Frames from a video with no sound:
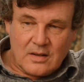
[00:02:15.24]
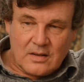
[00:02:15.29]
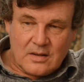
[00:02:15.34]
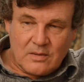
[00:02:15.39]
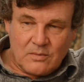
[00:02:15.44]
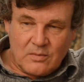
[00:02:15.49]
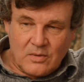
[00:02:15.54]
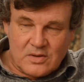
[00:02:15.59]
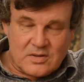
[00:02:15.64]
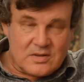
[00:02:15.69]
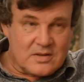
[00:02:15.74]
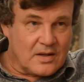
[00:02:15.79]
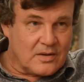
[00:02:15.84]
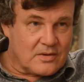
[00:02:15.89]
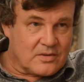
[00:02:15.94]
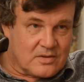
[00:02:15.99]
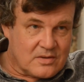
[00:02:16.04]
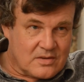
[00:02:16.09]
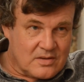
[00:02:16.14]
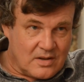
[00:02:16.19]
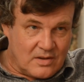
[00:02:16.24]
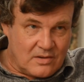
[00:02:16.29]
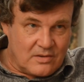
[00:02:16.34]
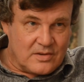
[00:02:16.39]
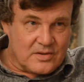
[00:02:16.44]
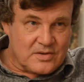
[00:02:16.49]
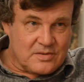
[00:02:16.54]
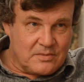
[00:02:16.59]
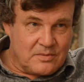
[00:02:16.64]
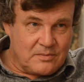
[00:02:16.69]
There was no
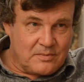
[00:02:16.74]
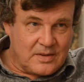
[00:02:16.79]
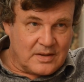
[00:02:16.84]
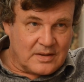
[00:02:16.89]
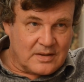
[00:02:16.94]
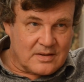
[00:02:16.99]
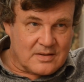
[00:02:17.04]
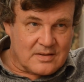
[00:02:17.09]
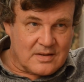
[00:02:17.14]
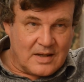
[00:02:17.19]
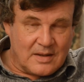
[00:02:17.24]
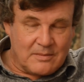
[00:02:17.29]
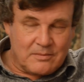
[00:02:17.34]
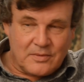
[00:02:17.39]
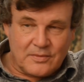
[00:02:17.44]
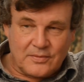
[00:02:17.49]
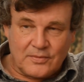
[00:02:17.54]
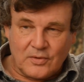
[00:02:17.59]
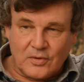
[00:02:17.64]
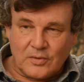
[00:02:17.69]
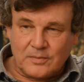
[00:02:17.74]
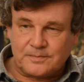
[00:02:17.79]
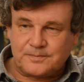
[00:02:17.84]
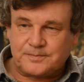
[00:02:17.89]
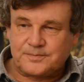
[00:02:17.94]
terrorism in Pakistan before